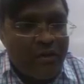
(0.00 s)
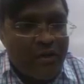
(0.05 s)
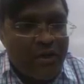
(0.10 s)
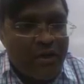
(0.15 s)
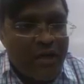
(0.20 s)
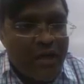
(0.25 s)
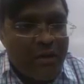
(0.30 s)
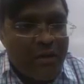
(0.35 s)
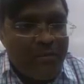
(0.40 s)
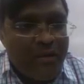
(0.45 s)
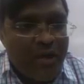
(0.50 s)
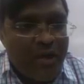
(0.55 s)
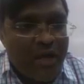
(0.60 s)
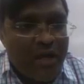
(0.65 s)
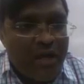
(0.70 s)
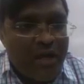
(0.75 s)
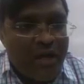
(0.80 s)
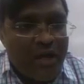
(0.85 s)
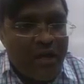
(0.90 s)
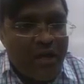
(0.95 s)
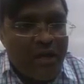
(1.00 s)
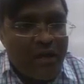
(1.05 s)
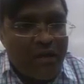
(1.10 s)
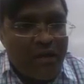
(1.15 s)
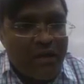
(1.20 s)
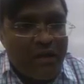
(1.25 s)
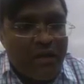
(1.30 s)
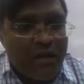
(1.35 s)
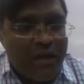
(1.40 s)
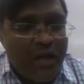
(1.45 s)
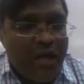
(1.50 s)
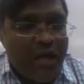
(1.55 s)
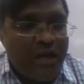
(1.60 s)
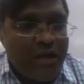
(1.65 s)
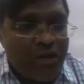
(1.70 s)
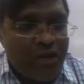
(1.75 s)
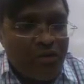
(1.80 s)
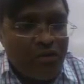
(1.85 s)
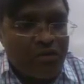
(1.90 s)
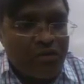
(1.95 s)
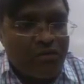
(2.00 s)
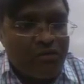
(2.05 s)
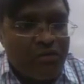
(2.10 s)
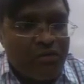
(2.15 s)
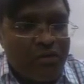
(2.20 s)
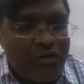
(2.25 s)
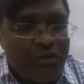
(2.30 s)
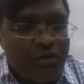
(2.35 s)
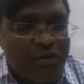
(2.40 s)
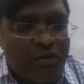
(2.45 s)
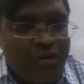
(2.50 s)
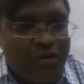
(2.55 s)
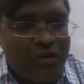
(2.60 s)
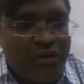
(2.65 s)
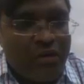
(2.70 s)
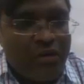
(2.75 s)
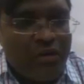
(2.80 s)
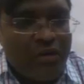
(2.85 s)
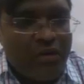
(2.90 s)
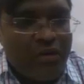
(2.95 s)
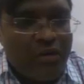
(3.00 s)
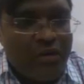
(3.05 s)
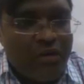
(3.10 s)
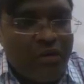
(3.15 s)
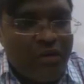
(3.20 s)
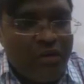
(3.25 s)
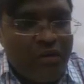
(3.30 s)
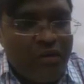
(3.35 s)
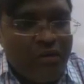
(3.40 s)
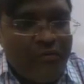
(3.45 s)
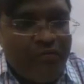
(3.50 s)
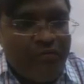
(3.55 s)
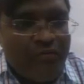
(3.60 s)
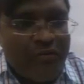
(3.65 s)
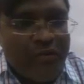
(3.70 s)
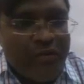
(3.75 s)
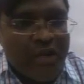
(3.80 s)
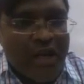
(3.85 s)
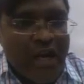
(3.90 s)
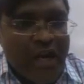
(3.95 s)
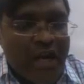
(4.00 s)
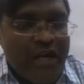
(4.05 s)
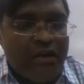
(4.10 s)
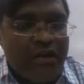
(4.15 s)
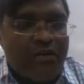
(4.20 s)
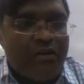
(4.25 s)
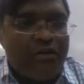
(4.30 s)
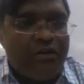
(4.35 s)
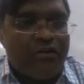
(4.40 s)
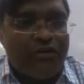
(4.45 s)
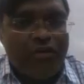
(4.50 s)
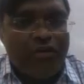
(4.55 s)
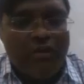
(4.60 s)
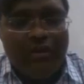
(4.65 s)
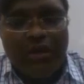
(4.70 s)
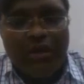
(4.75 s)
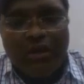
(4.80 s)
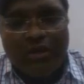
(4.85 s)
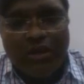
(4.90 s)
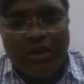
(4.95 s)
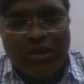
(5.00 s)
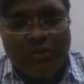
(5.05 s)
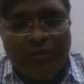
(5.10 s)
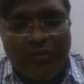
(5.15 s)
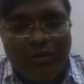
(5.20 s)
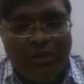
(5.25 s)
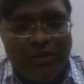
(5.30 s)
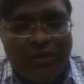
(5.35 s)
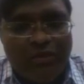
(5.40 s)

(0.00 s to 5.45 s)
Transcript: n plus half lambda r under root.